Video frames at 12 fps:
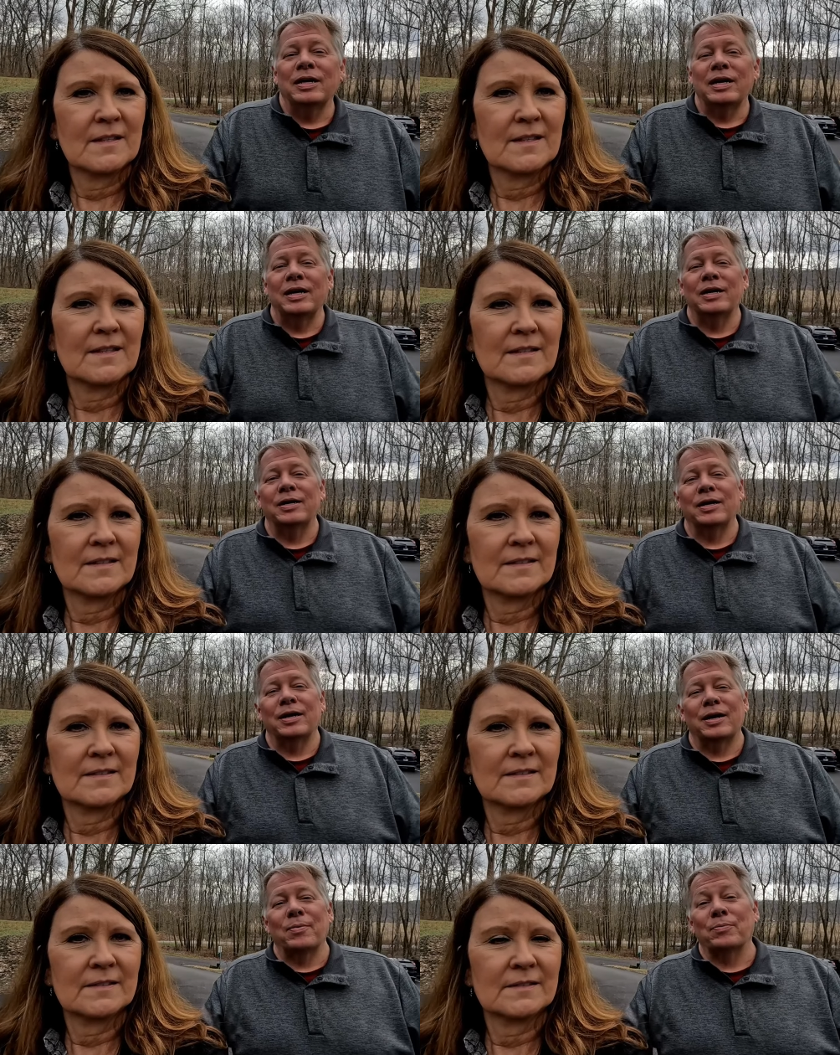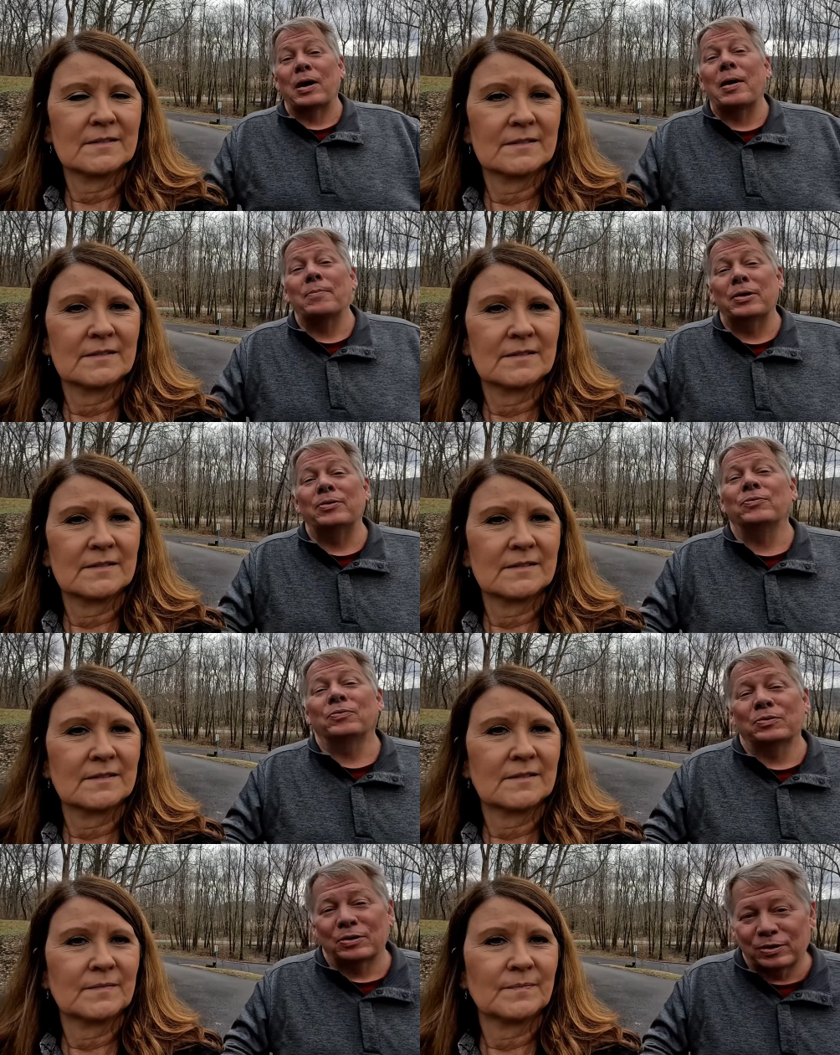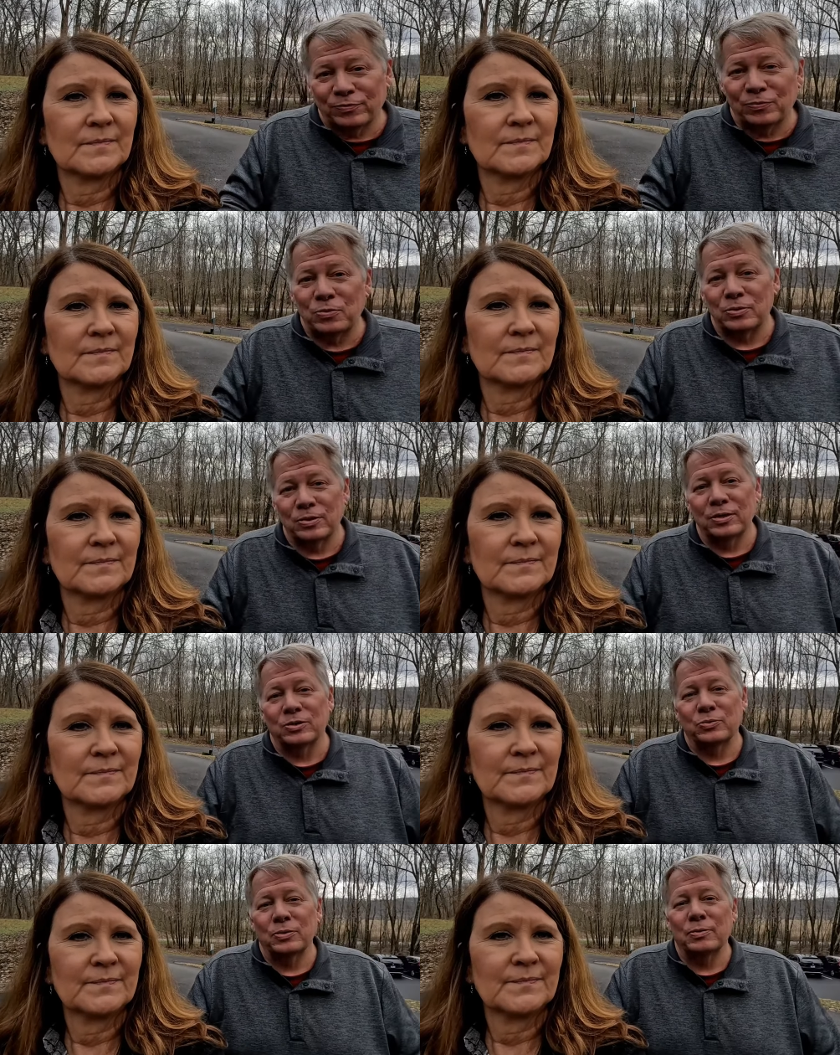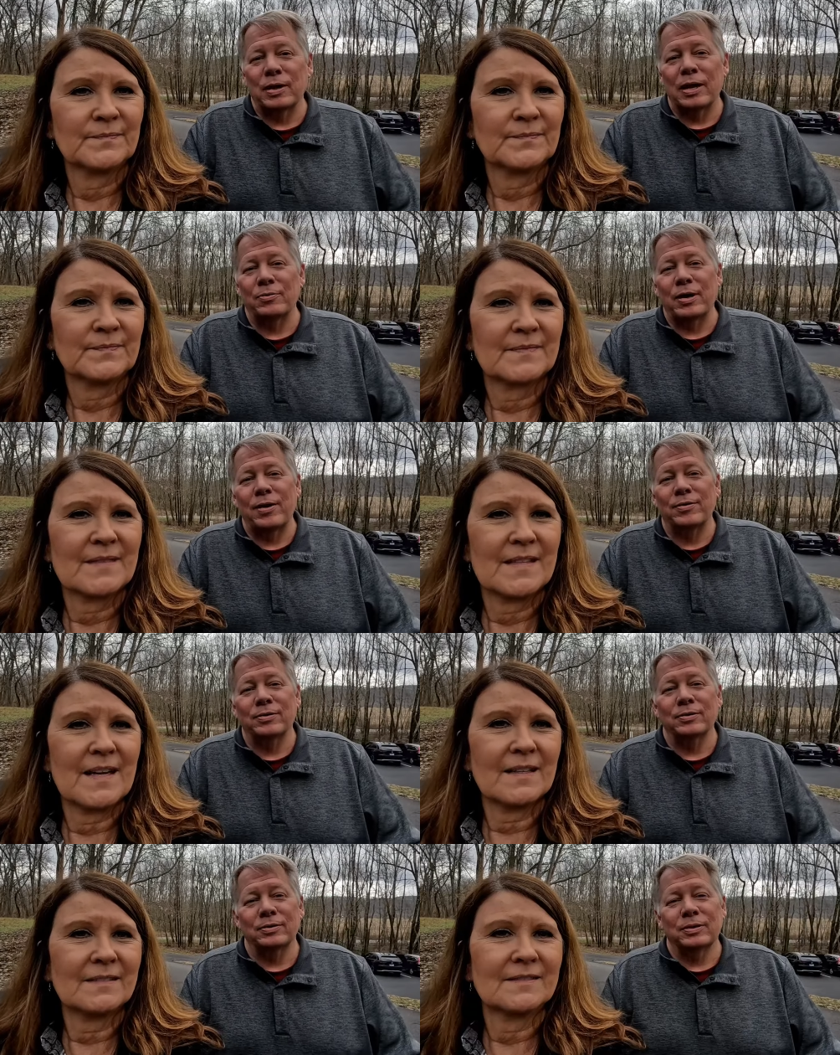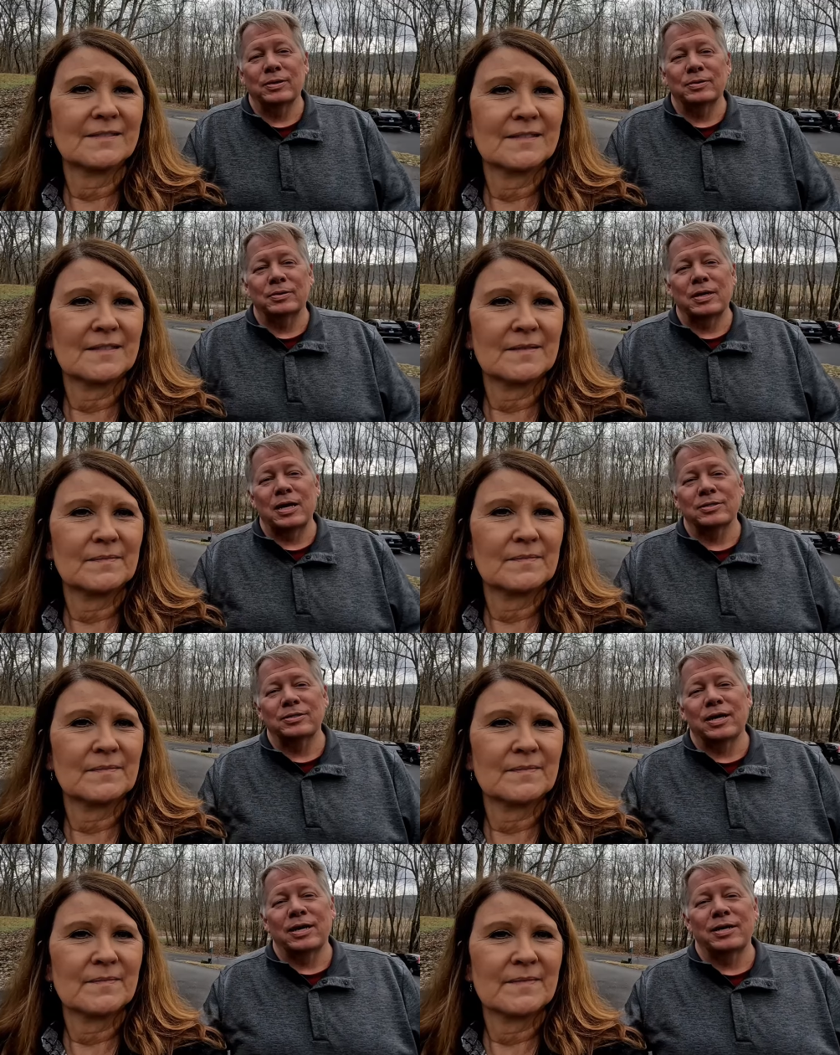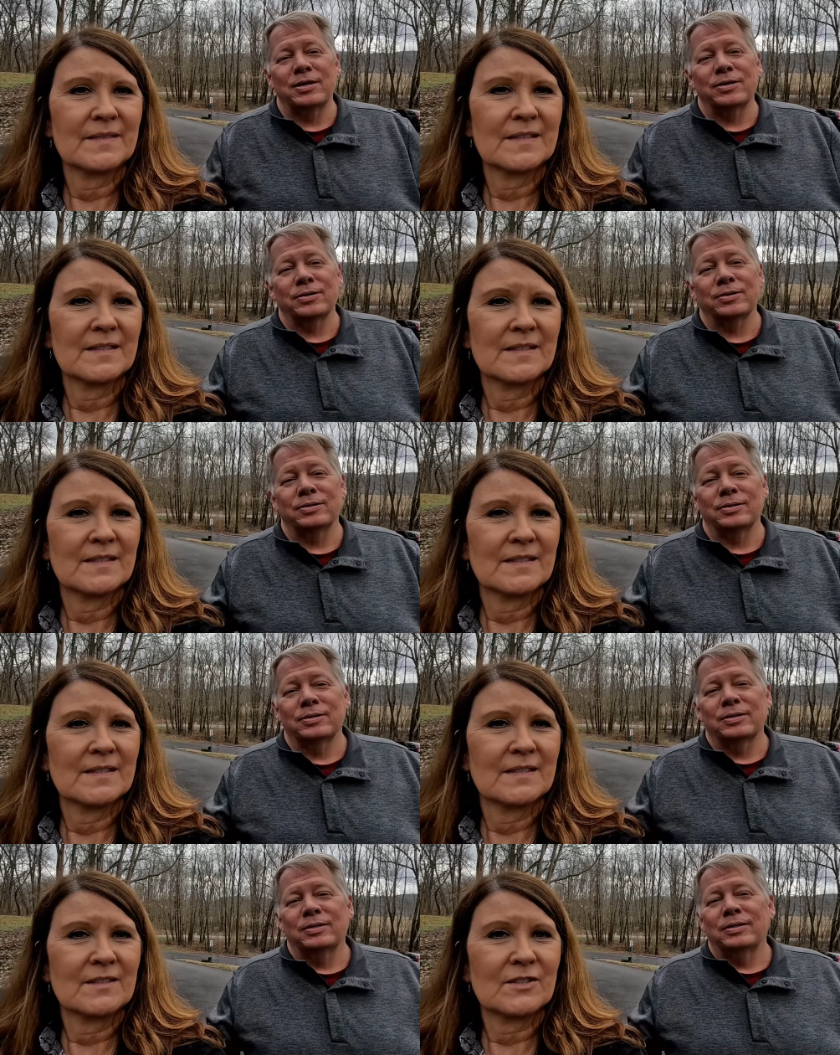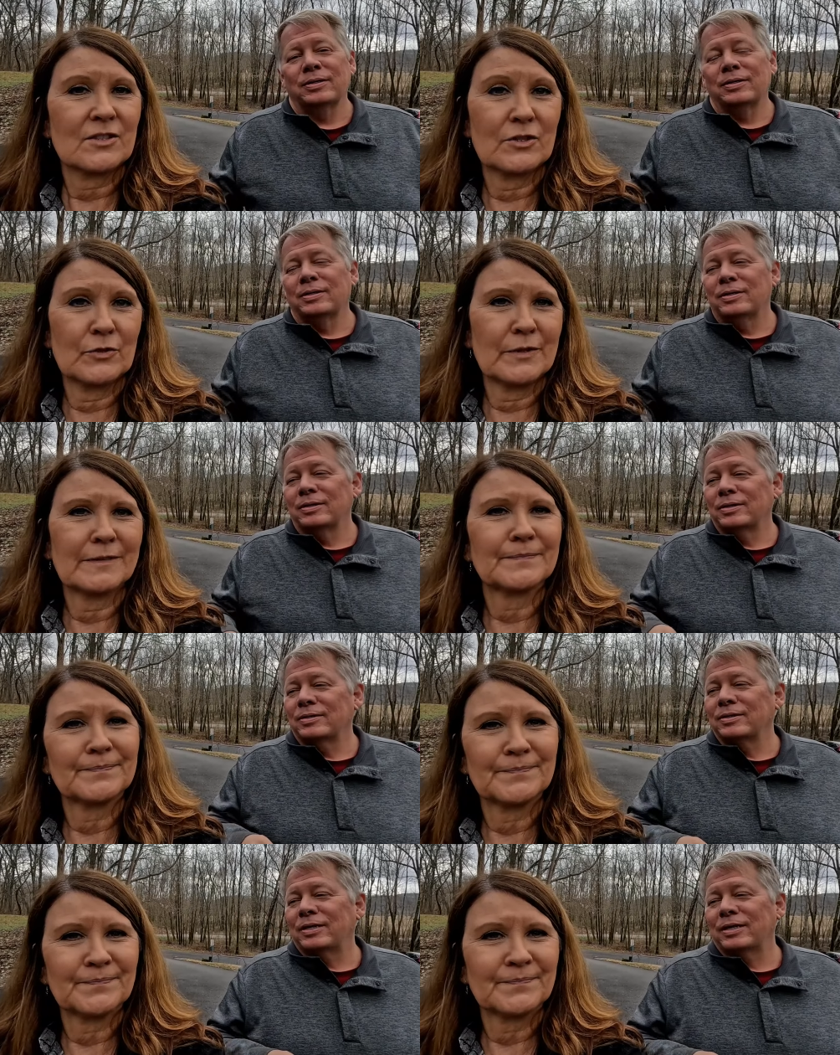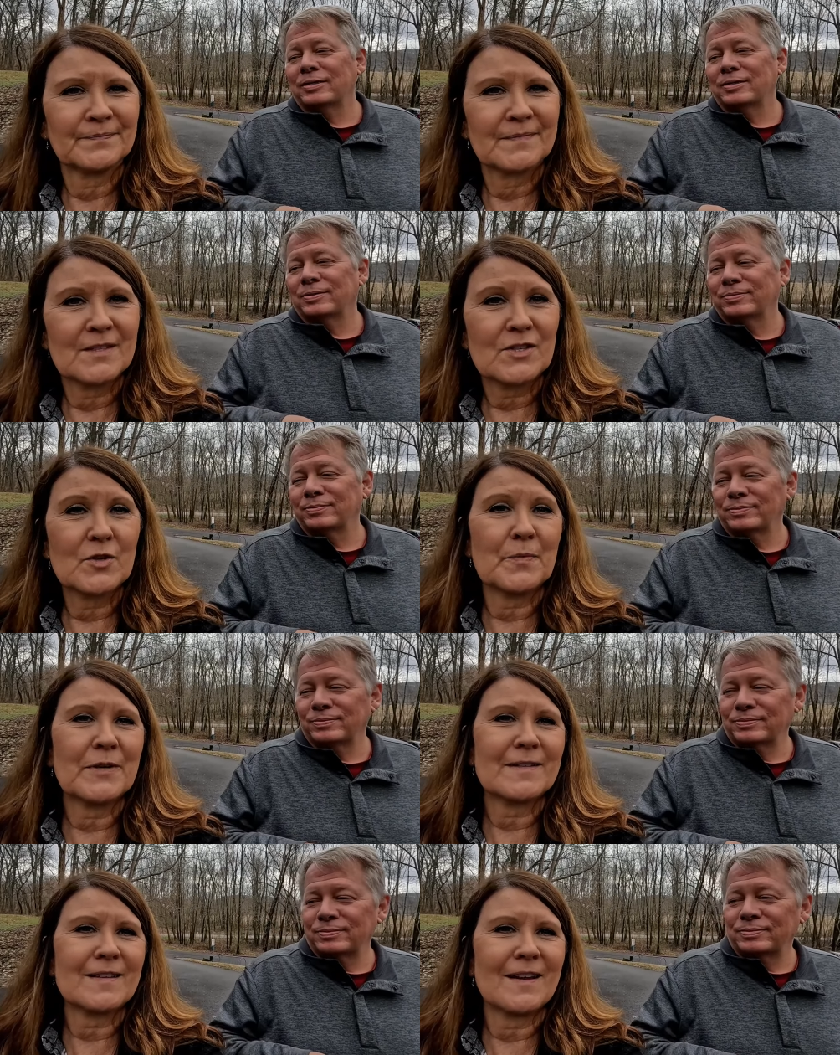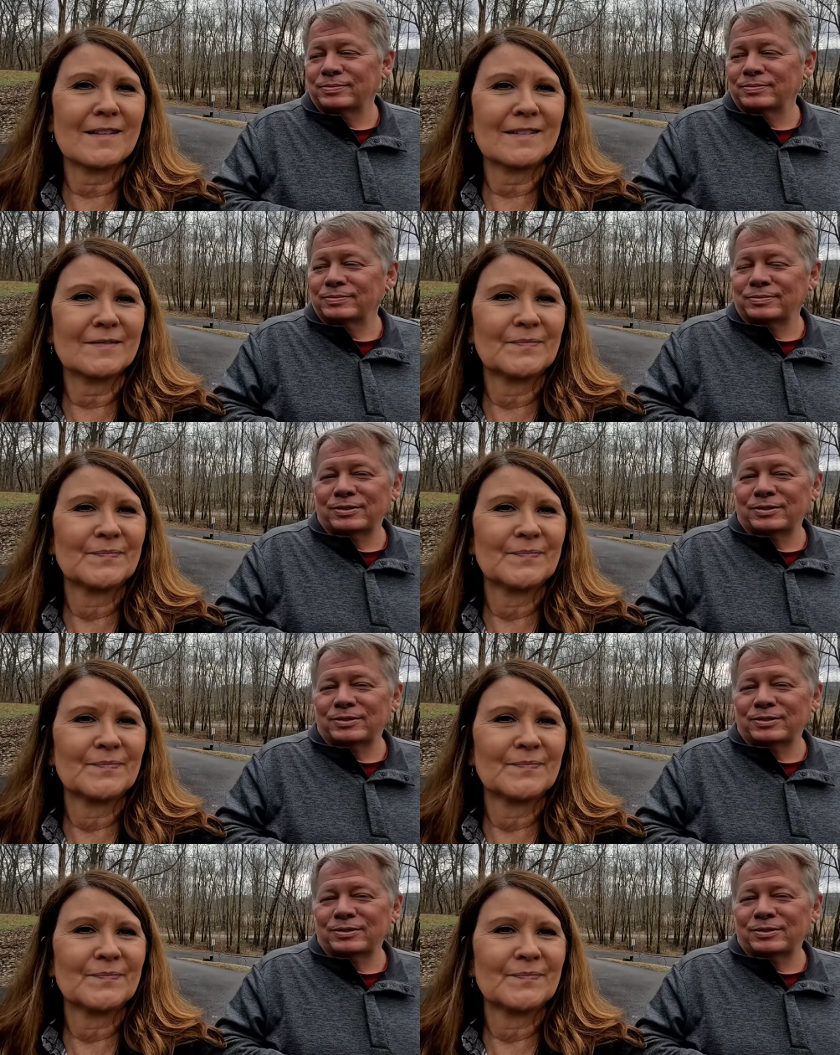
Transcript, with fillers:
Speaker 1: And I've been looking forward to this. We're glad we're having a nice day here.
Speaker 2: To do it. Yes. Super excited.